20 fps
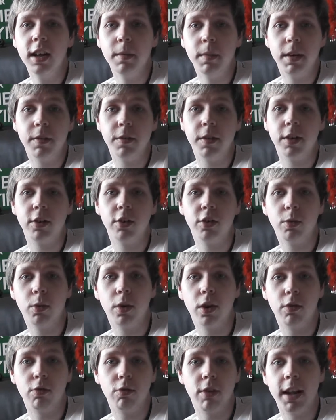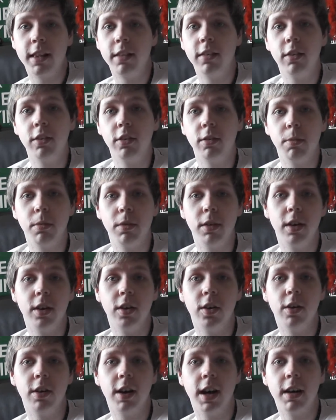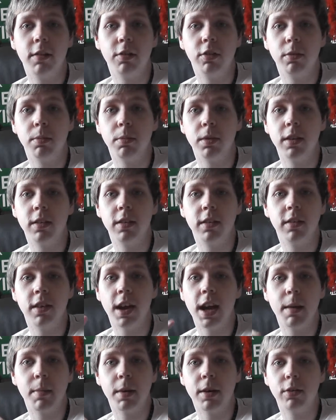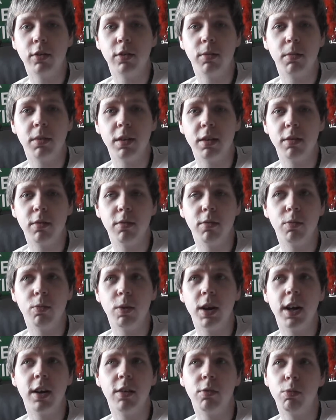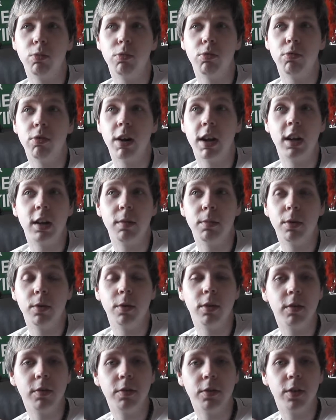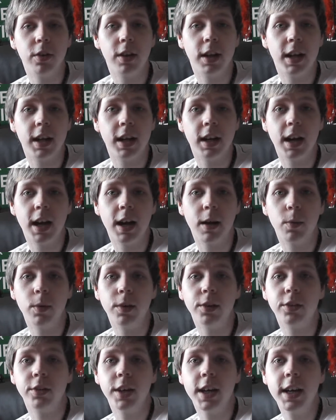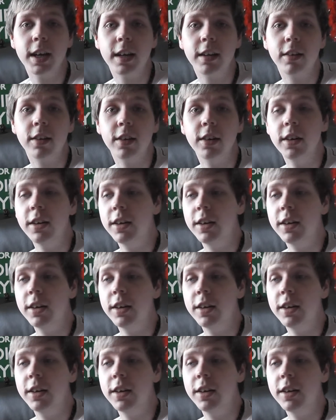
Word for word: If I just want to rant at something or I have something to say about something weird, random or wonderful, then I, I will say it